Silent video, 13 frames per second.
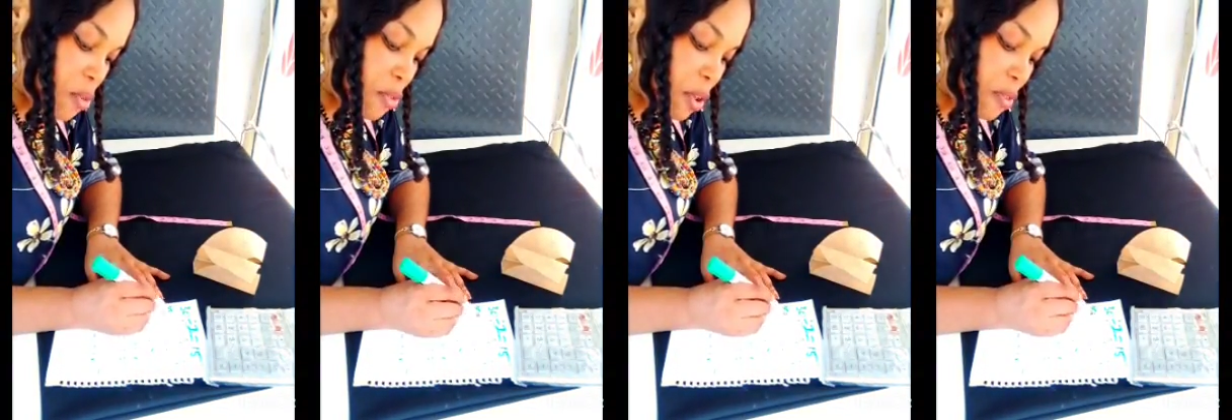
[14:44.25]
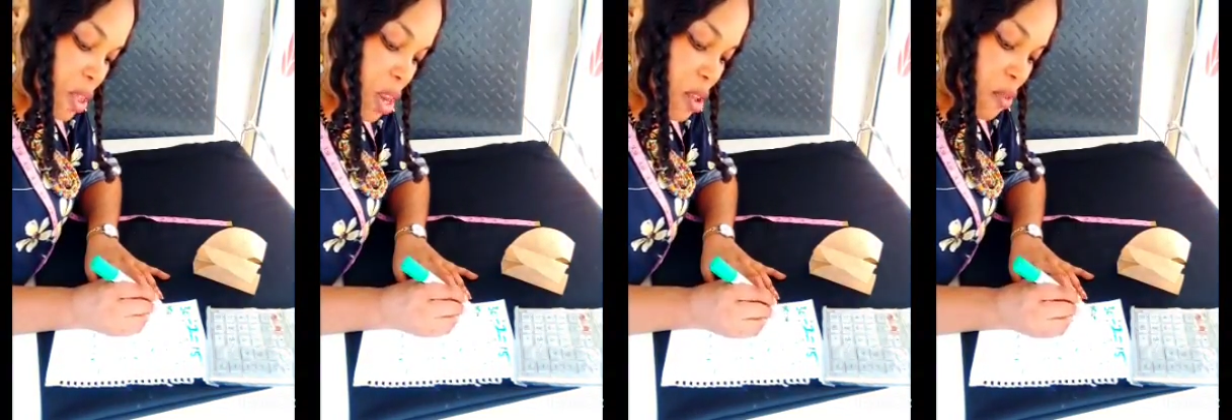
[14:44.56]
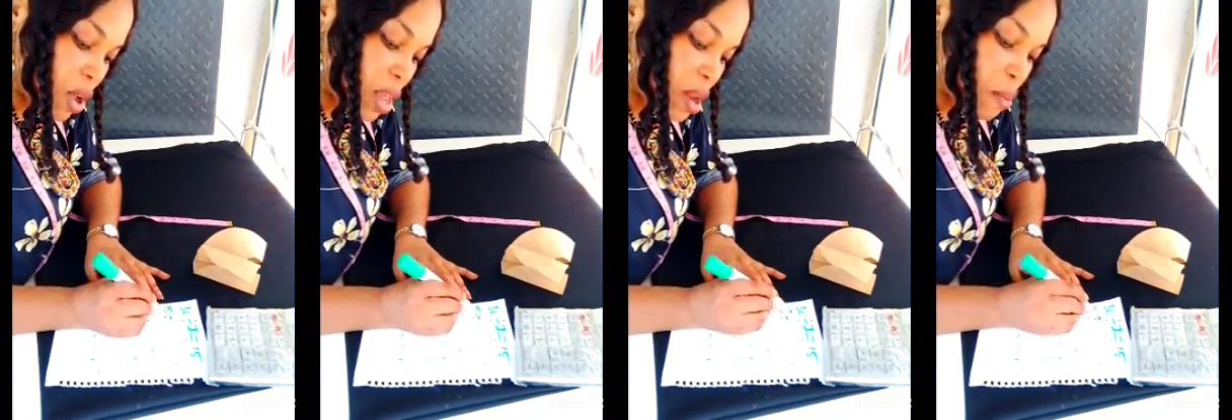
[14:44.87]
15
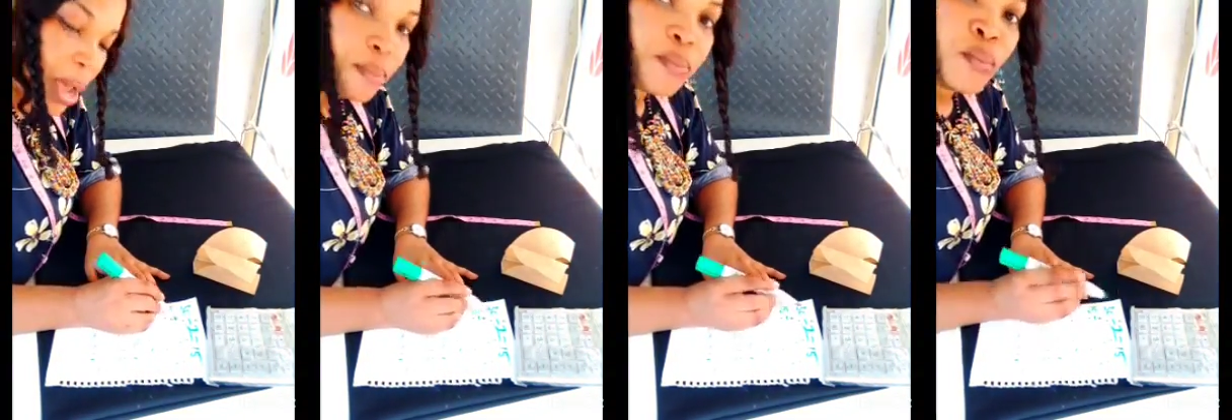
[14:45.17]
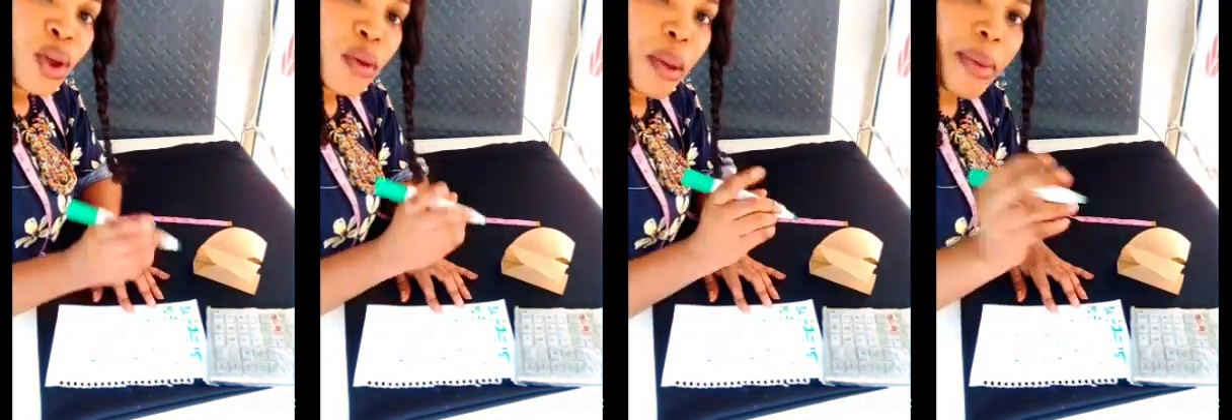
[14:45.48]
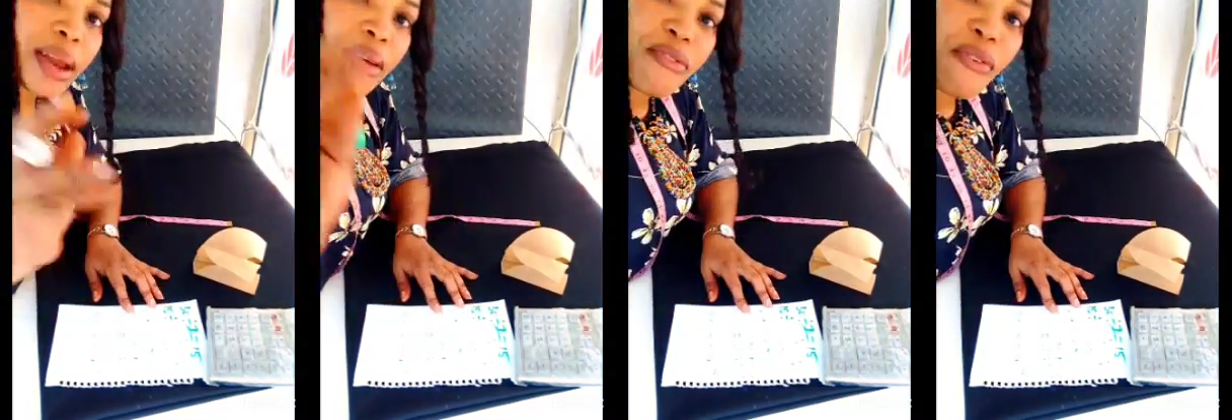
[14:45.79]
divided by,
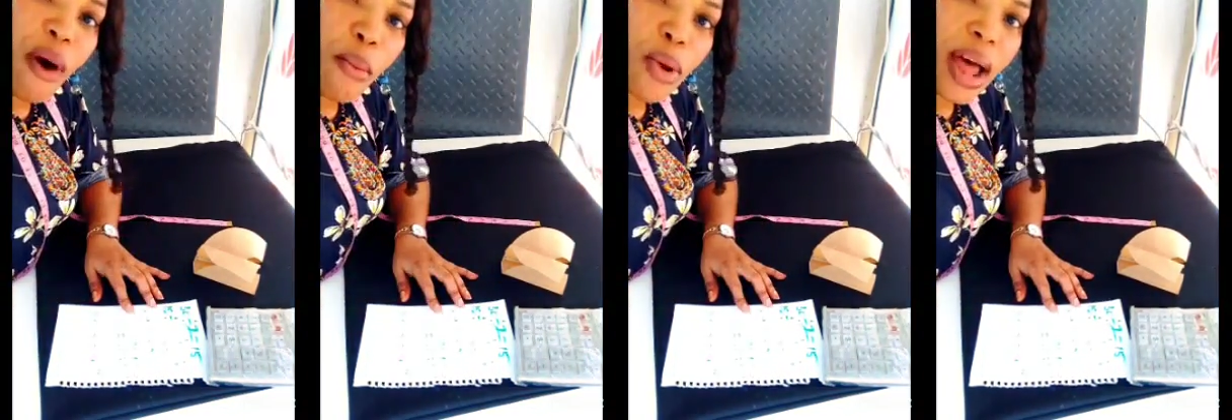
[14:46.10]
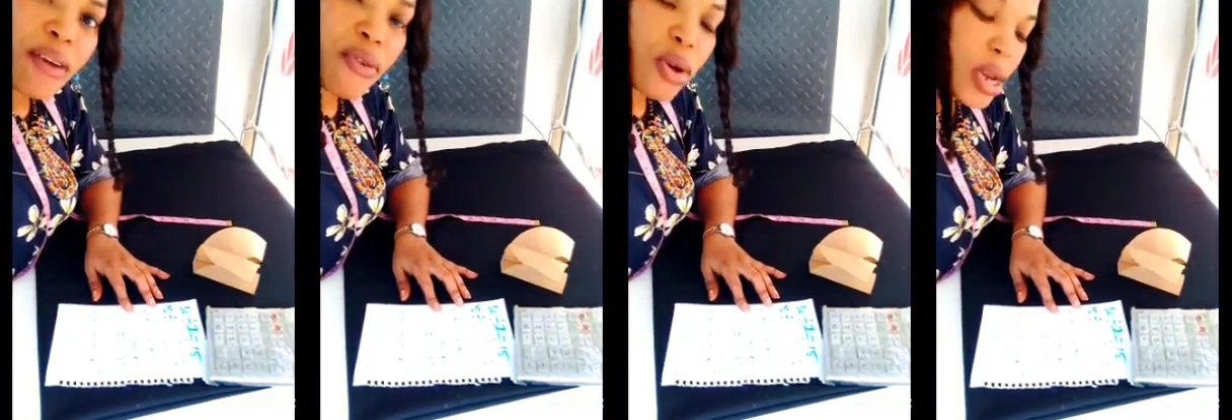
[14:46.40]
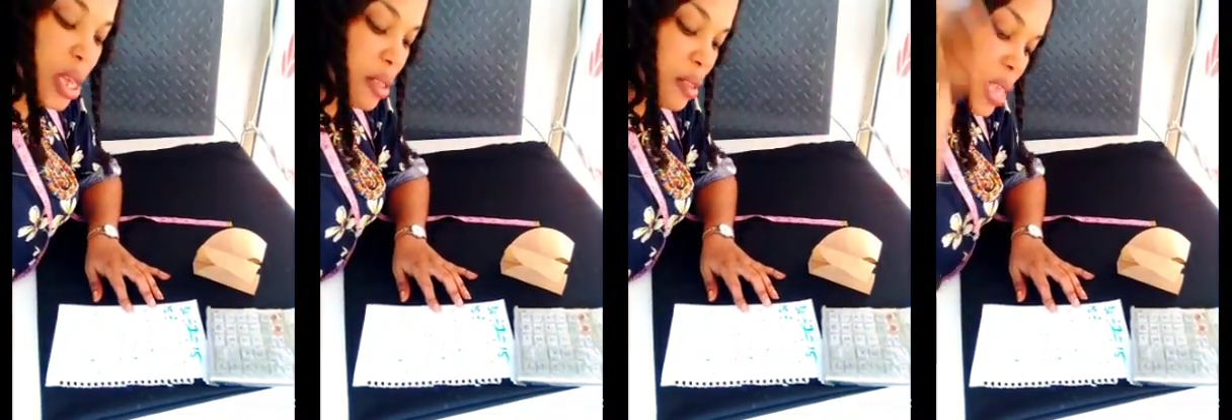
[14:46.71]
remember the formula for
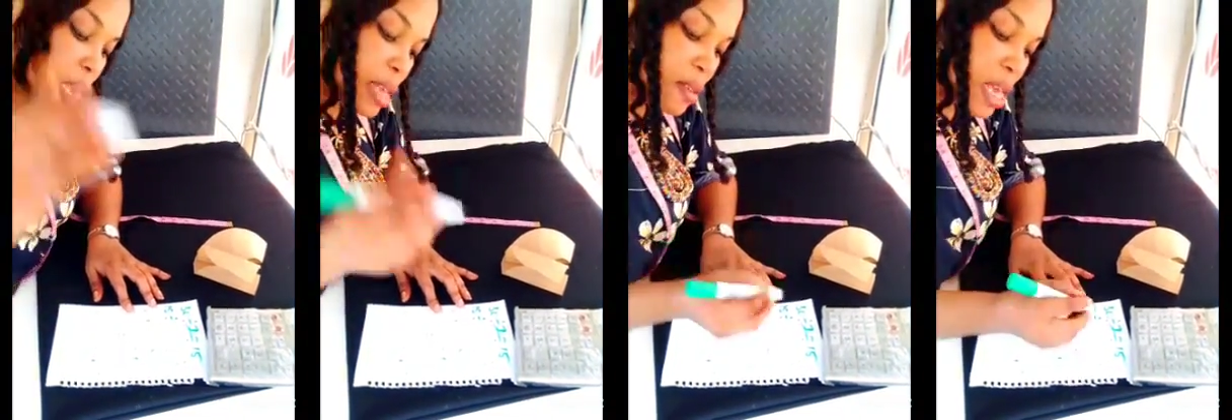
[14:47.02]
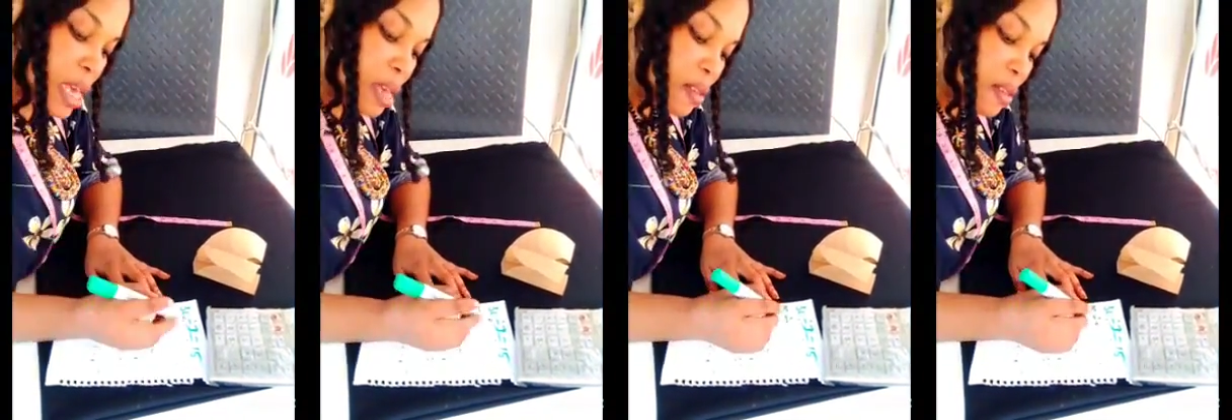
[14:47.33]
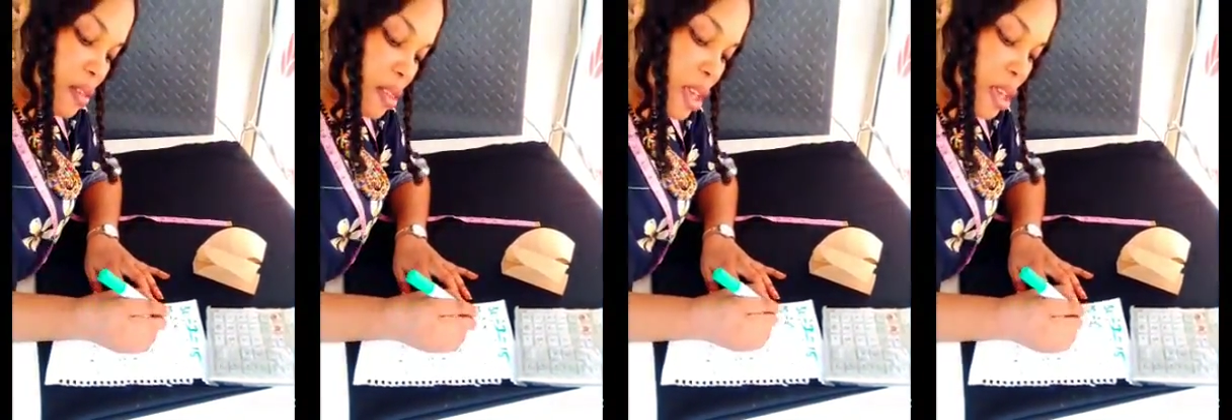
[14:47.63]
this is
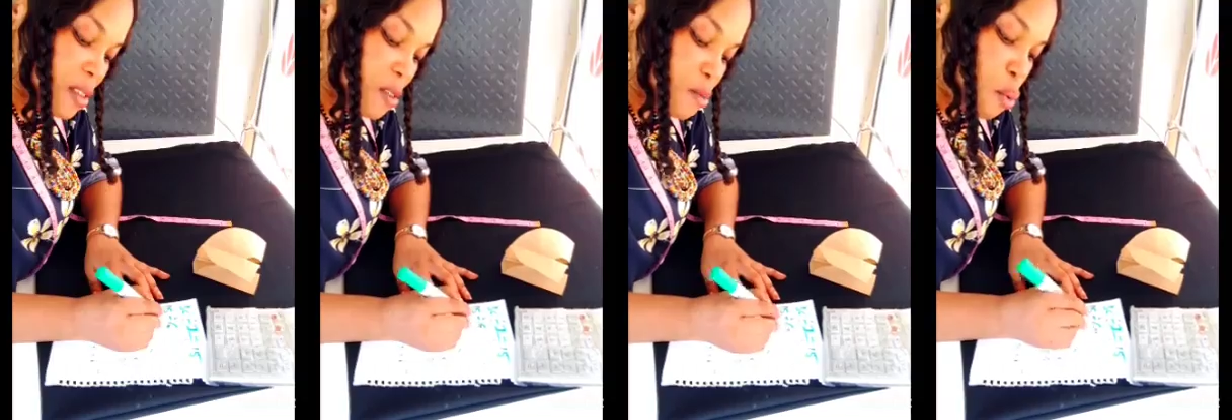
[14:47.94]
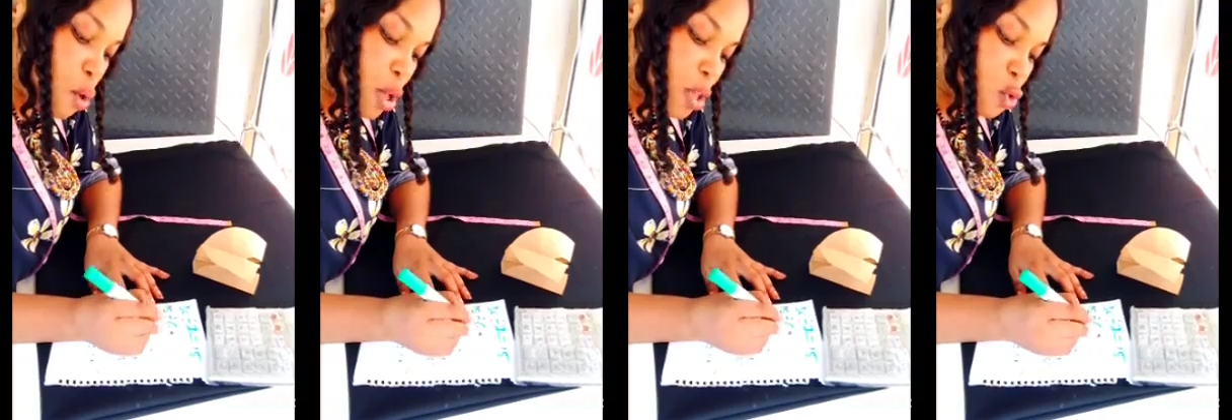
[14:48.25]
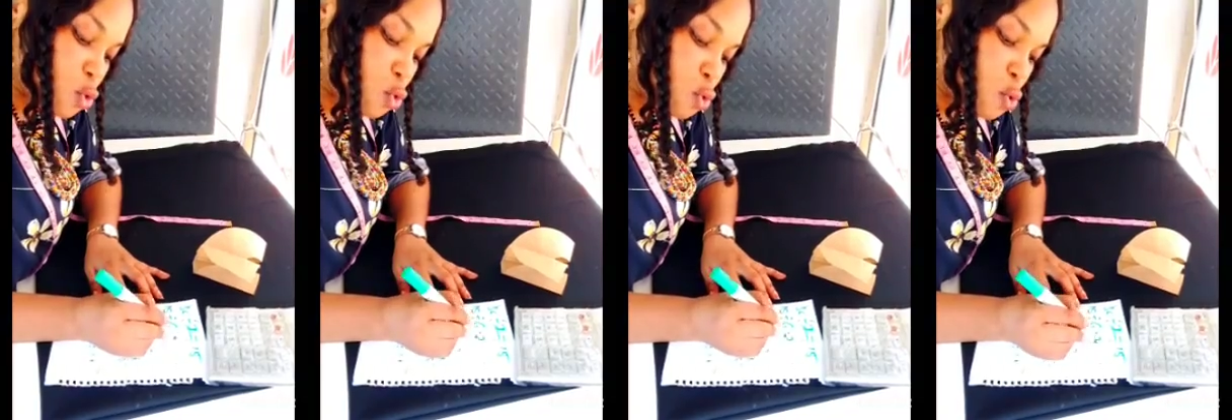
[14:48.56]

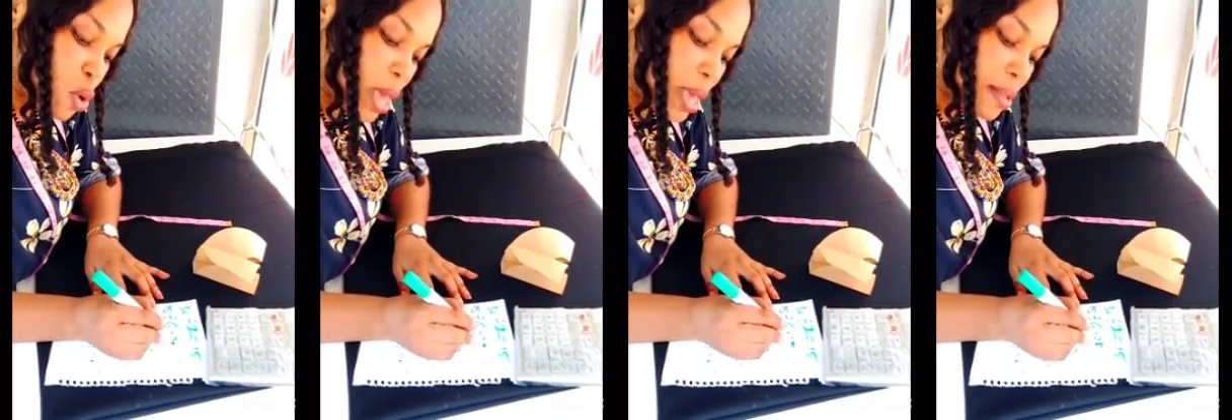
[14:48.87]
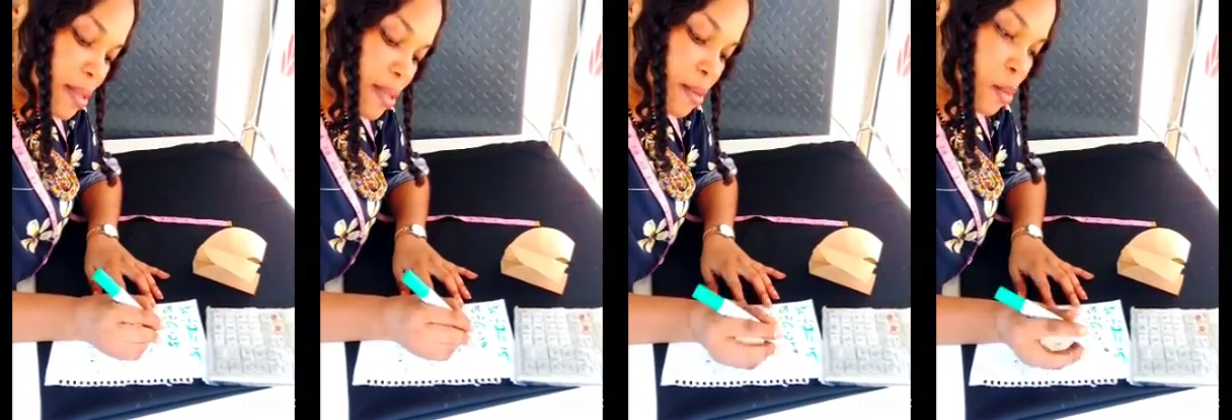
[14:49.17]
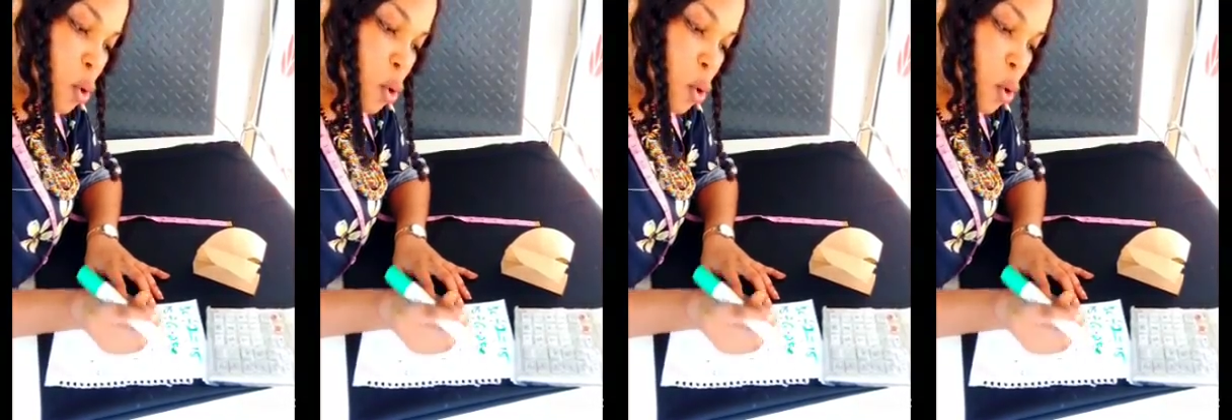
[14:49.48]
6.28.